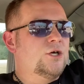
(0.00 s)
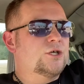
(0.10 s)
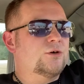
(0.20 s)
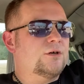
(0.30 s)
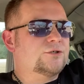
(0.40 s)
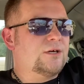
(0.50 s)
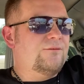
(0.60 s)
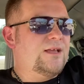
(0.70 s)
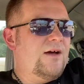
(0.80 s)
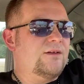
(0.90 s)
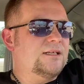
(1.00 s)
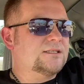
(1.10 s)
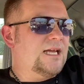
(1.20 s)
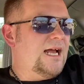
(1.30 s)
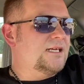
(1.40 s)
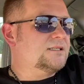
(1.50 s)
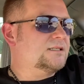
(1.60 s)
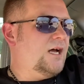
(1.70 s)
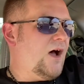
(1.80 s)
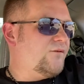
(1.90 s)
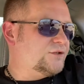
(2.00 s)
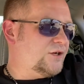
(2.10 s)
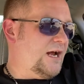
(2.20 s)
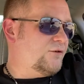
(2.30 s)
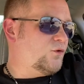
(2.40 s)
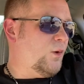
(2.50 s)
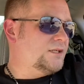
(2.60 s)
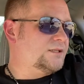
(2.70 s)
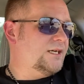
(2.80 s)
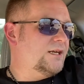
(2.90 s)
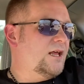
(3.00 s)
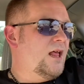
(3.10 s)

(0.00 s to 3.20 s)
to retrieve the evidence as the officer had requested.